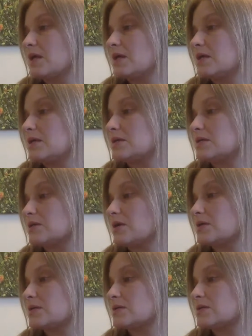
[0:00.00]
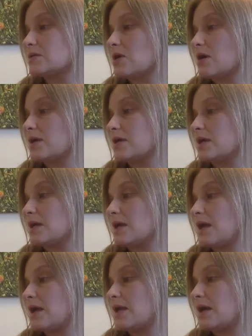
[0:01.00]
He starts talking,
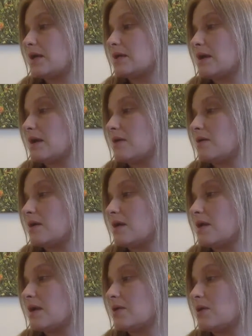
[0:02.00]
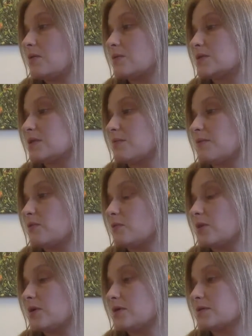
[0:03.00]
and I know some of the
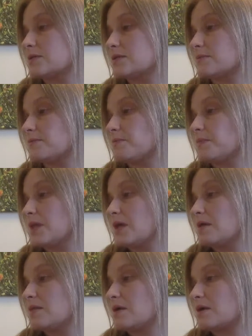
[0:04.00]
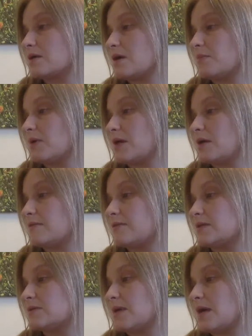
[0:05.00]
words that are coming out of
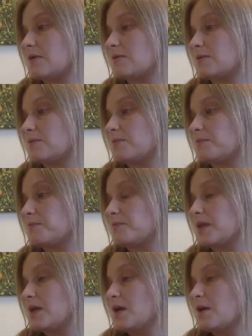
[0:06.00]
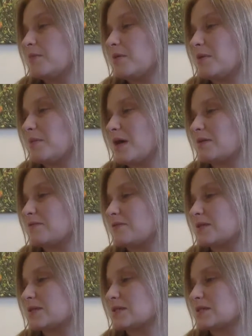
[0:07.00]
his mouth, but my mind
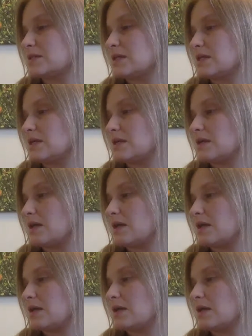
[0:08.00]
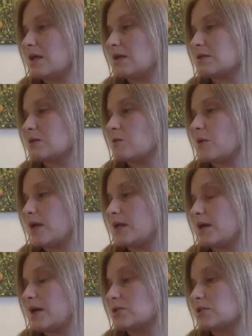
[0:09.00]
feels sticky and I can't quite
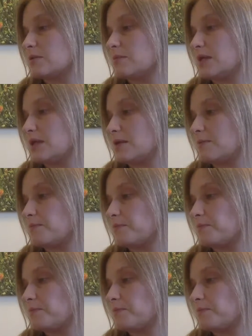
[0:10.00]
catch the meaning.